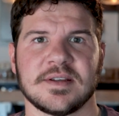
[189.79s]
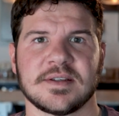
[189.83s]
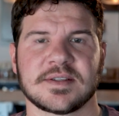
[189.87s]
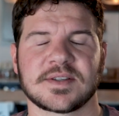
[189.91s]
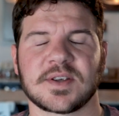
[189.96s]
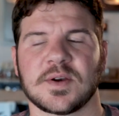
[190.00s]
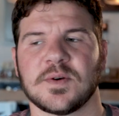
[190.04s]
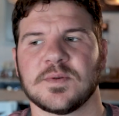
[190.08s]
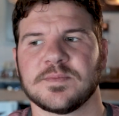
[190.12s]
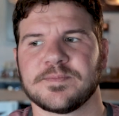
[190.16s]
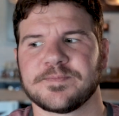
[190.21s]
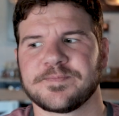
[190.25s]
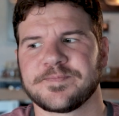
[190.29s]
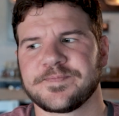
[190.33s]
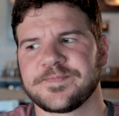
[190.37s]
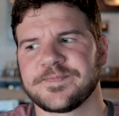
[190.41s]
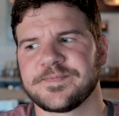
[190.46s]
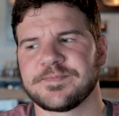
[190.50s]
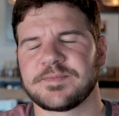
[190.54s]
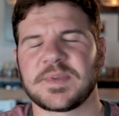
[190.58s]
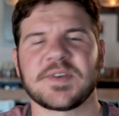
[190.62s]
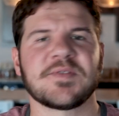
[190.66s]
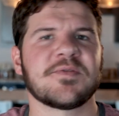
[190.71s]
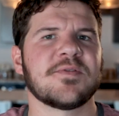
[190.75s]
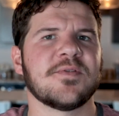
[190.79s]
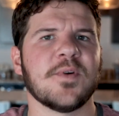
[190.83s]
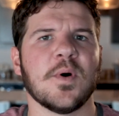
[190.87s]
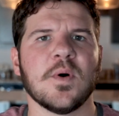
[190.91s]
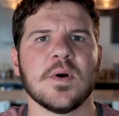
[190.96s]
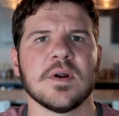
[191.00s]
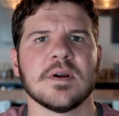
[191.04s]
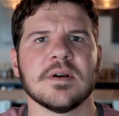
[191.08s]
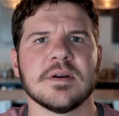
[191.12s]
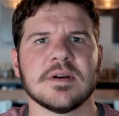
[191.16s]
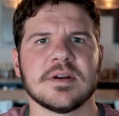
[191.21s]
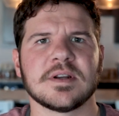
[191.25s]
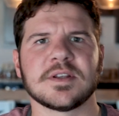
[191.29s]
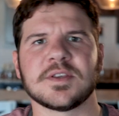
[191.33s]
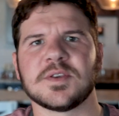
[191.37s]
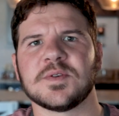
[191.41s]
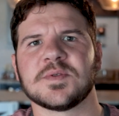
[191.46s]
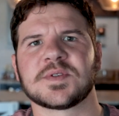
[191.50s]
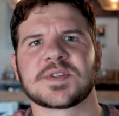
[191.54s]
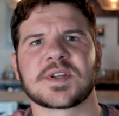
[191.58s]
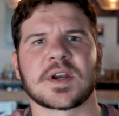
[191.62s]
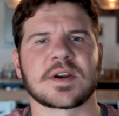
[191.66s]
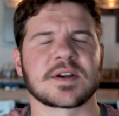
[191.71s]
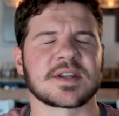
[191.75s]
So before
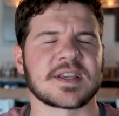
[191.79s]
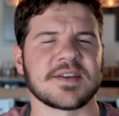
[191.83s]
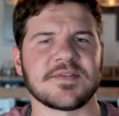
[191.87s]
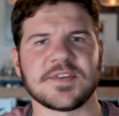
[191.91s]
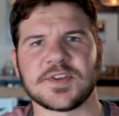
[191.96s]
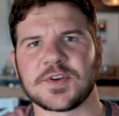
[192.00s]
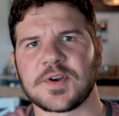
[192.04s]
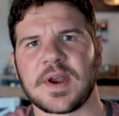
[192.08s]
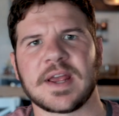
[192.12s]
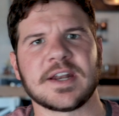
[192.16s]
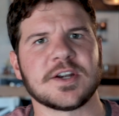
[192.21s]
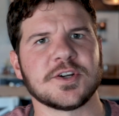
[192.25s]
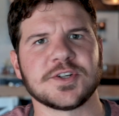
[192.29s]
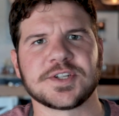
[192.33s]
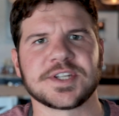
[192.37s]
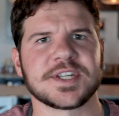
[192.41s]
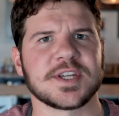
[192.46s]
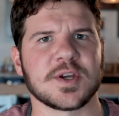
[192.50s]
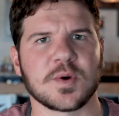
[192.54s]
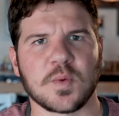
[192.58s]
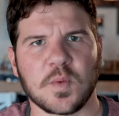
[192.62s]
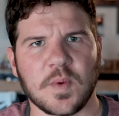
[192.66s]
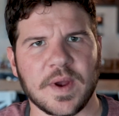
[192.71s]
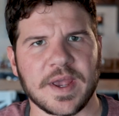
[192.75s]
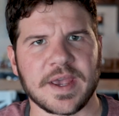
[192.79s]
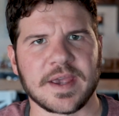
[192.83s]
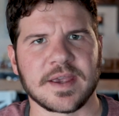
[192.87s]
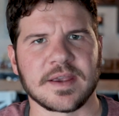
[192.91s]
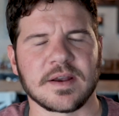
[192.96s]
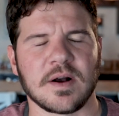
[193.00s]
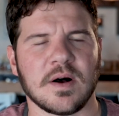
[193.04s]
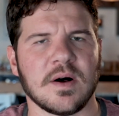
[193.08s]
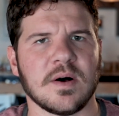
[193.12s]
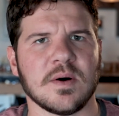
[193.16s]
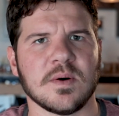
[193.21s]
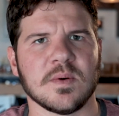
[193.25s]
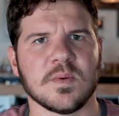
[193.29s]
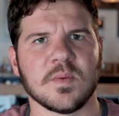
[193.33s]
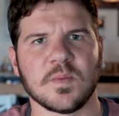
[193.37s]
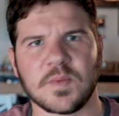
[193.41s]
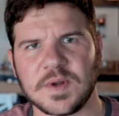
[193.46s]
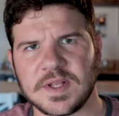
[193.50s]
you start giving your energy away all